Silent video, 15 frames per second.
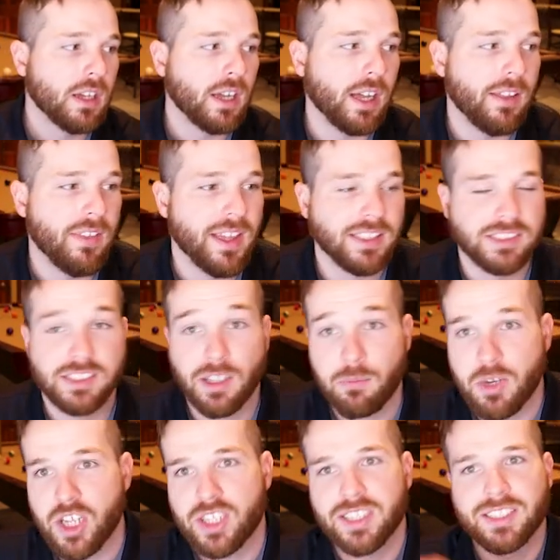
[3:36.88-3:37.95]
And then some
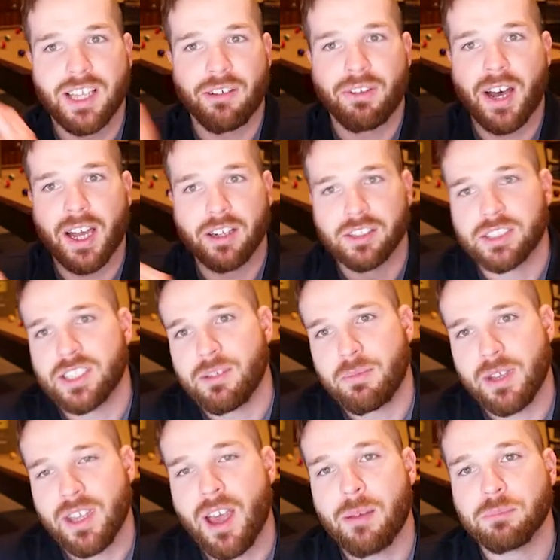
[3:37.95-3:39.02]
niches have higher
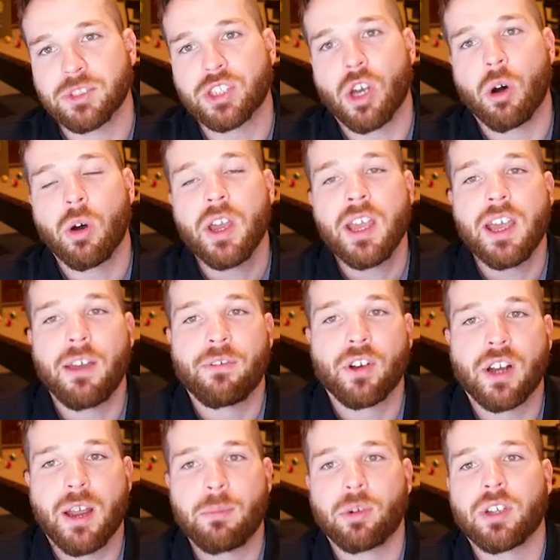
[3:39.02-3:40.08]
CPM. So if
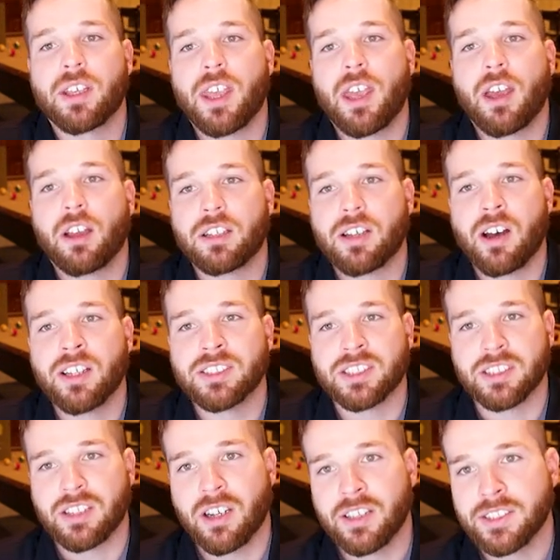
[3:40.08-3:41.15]
you're able to get tons
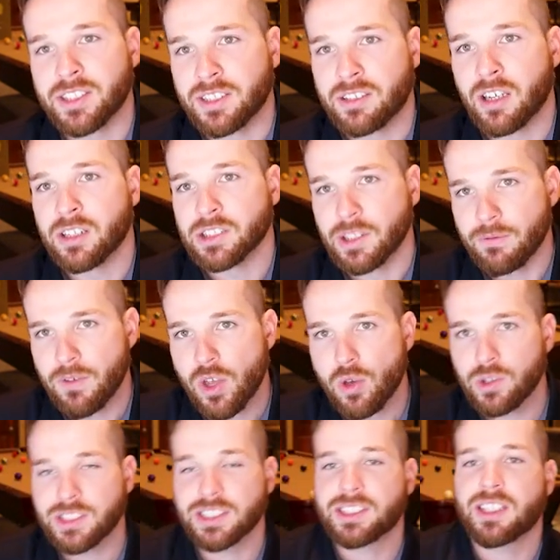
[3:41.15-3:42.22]
and tons and tons of
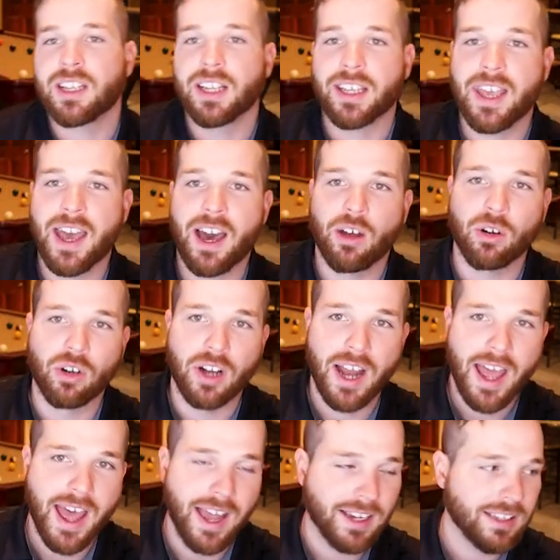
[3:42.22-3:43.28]
views, it's going to
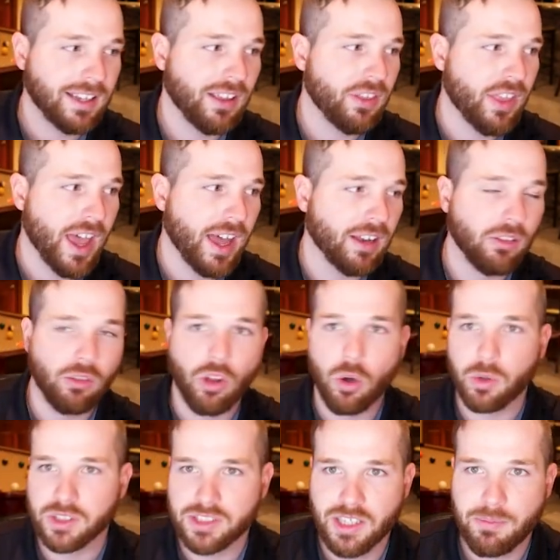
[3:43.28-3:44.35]
counteract that
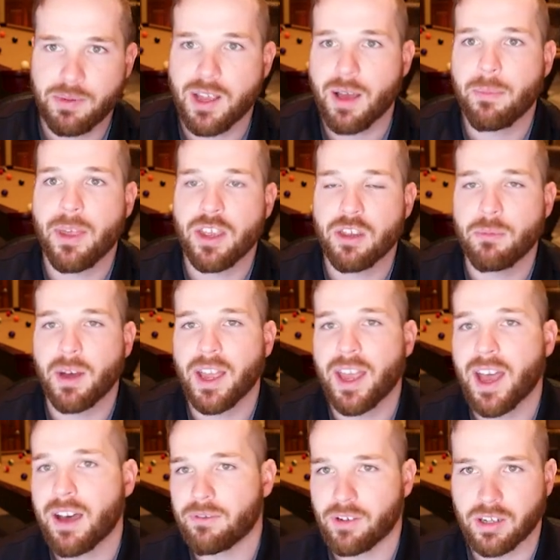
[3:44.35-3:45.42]
lower CPM that you might
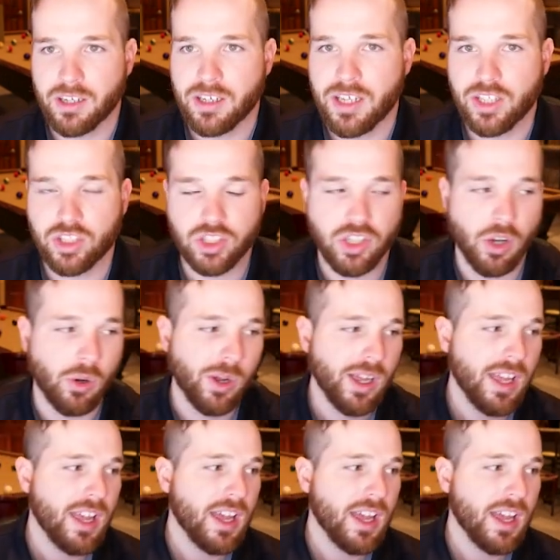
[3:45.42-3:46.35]
have on a niche. So